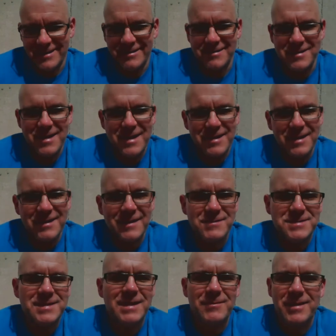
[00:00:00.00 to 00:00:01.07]
or think they have
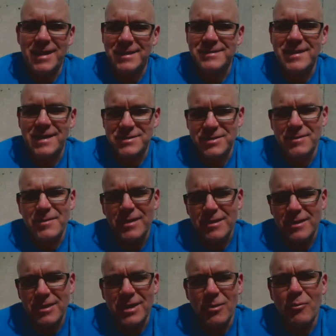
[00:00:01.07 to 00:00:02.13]
the same context, or,
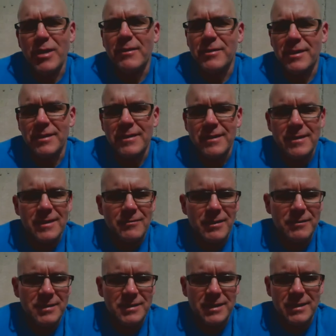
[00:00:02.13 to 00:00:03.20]
you know, whatever
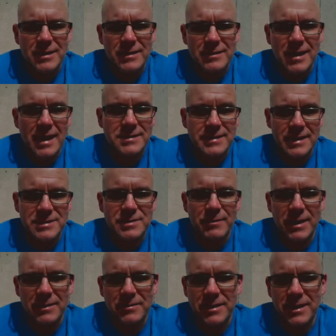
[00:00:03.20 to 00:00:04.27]
the context
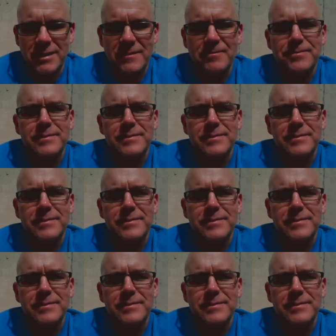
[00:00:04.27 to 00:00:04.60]
might be.